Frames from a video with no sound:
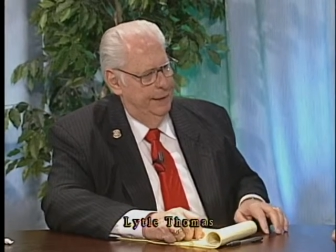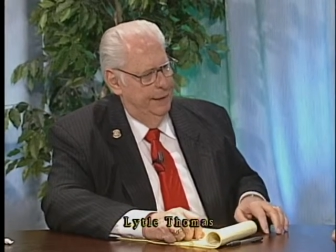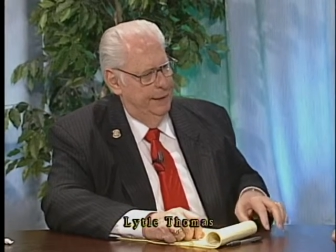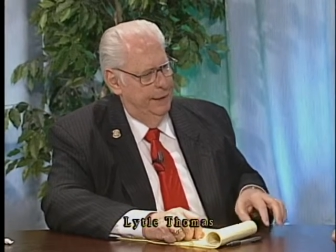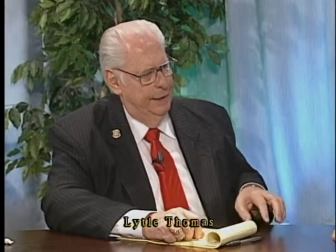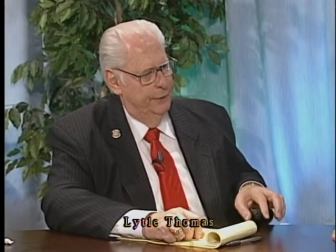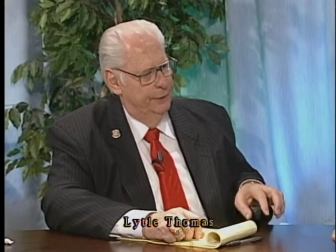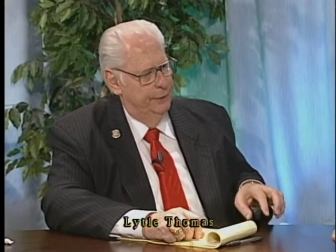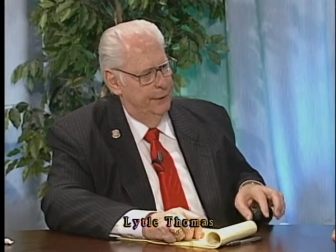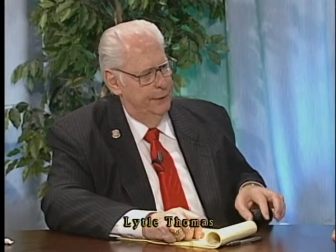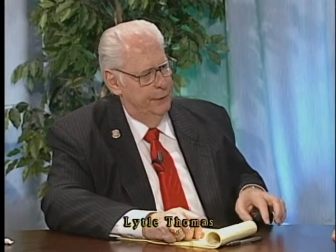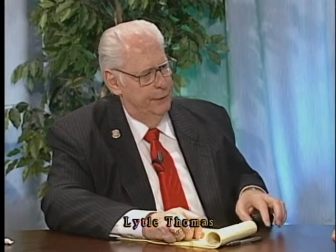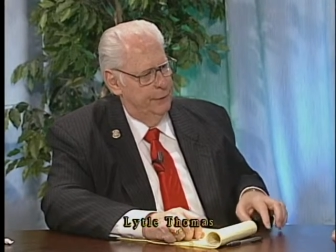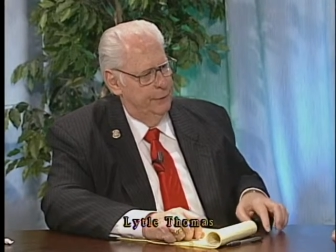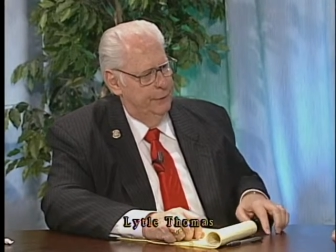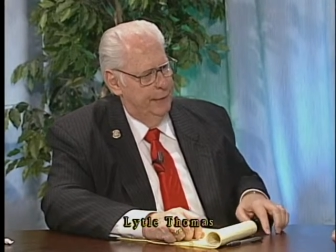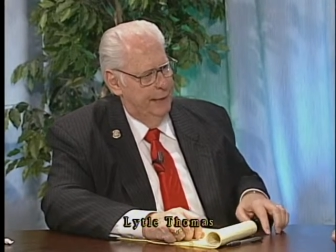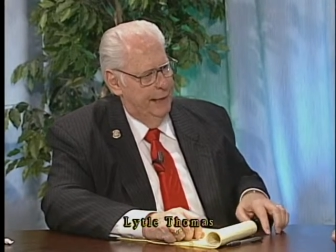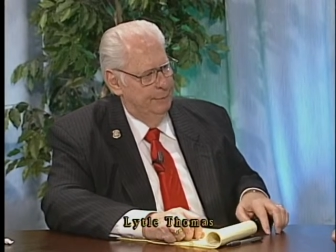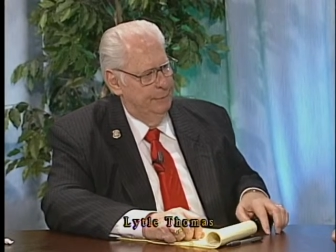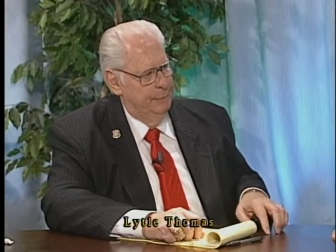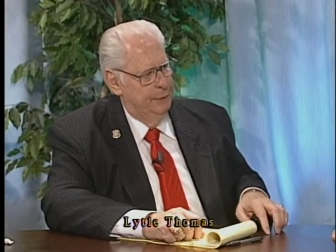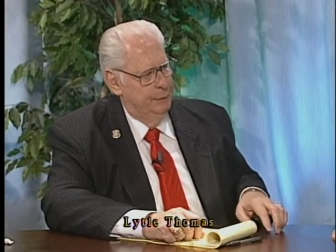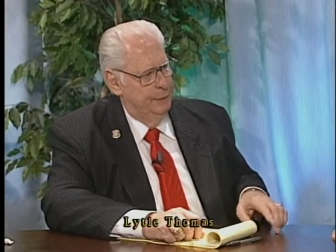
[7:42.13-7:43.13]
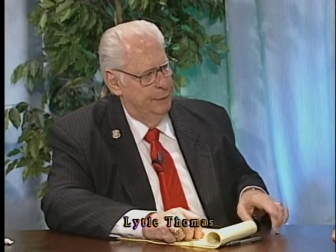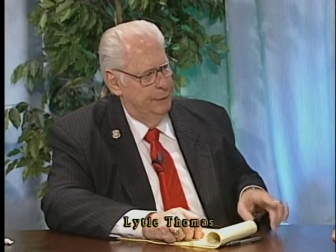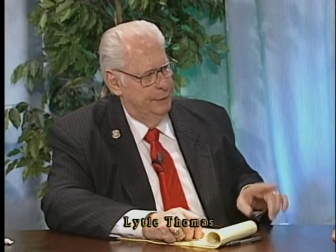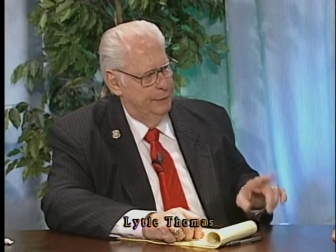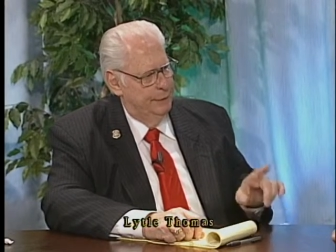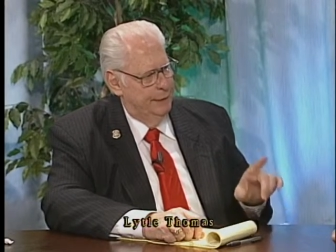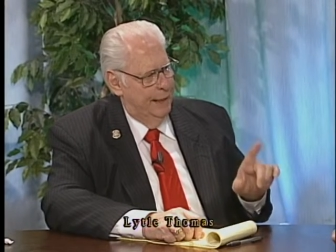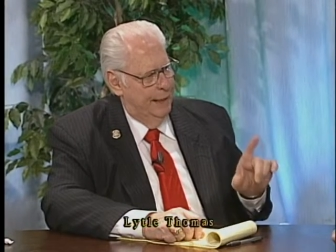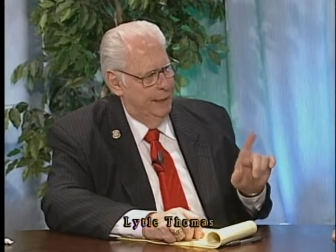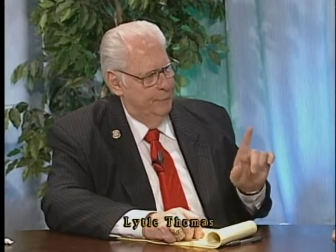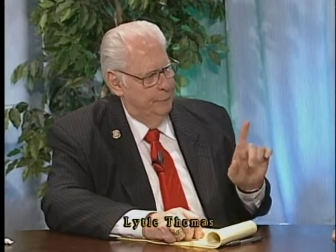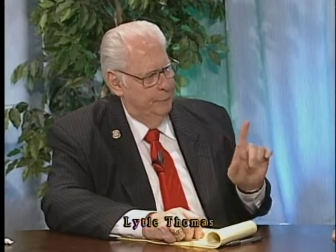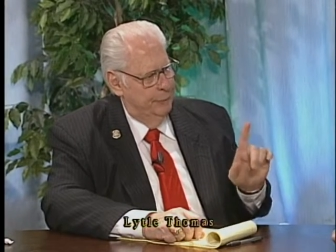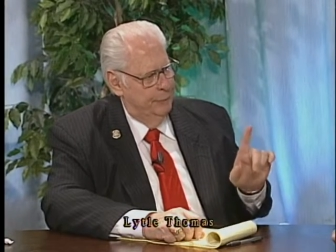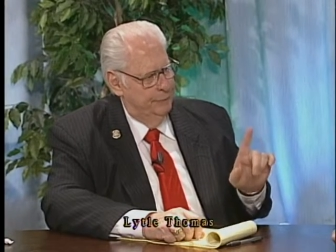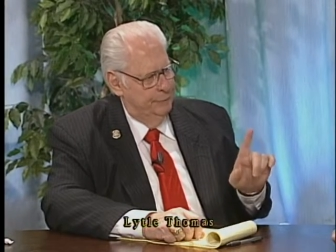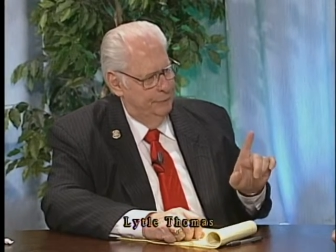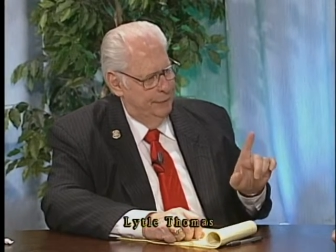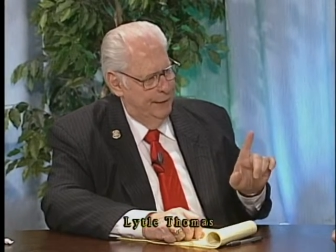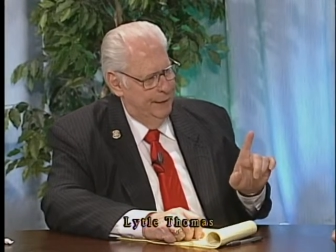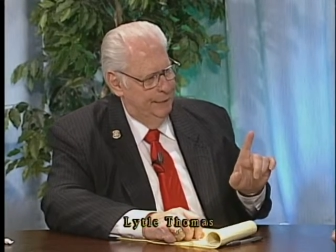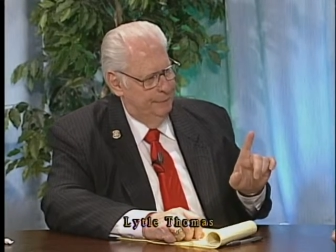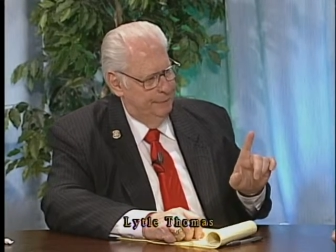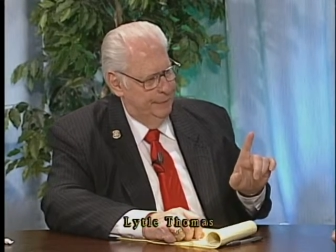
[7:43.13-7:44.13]
if each family would adopt one
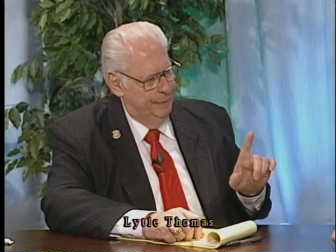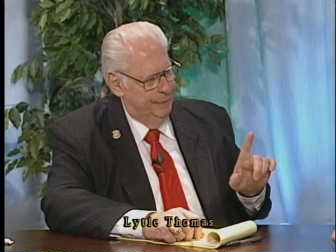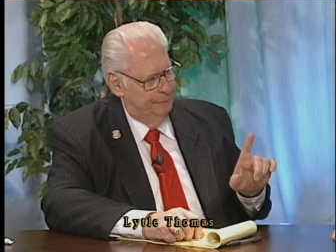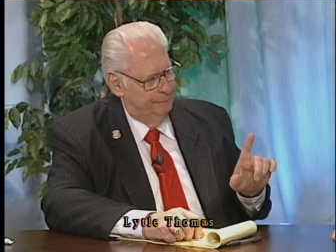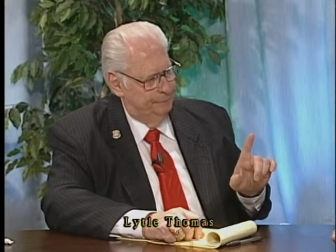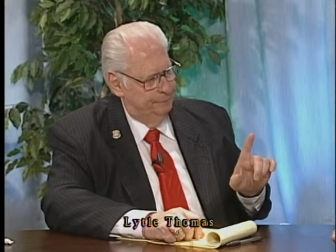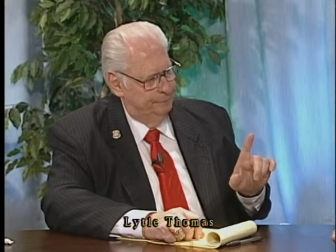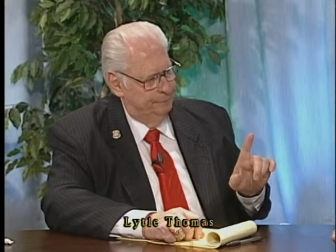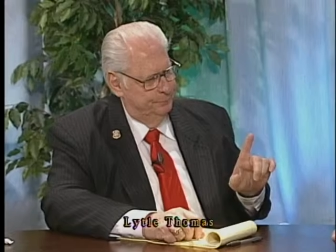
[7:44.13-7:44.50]
family